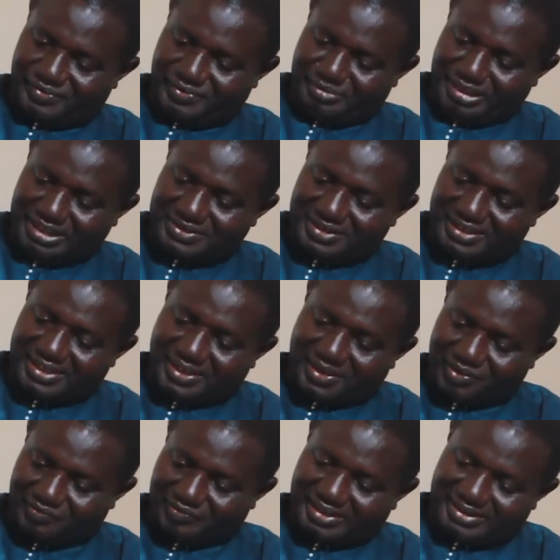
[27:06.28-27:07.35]
We mentioned the
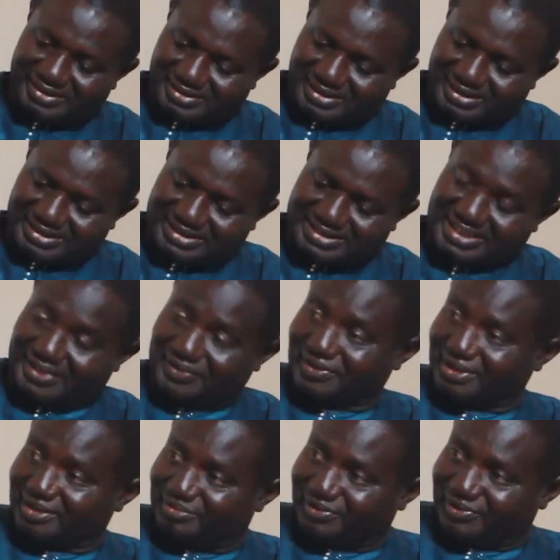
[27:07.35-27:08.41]
COVID and the
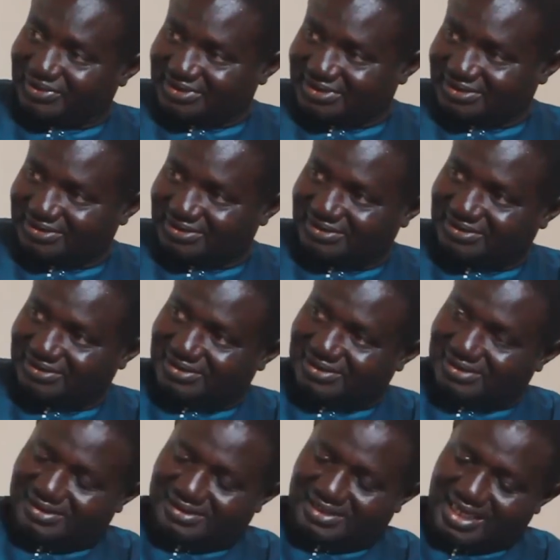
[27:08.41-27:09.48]
security reports,
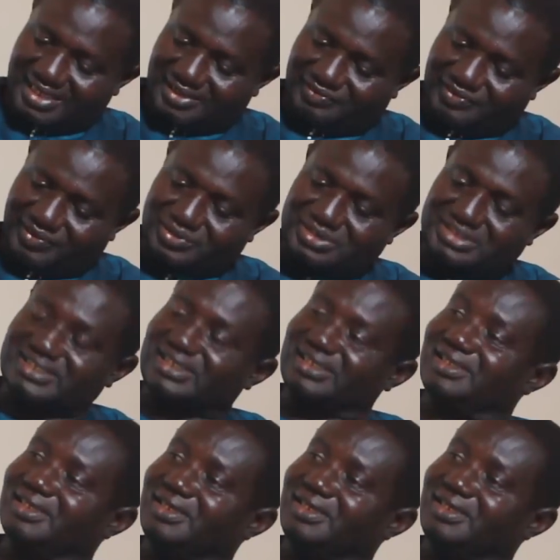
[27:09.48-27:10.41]
and of course the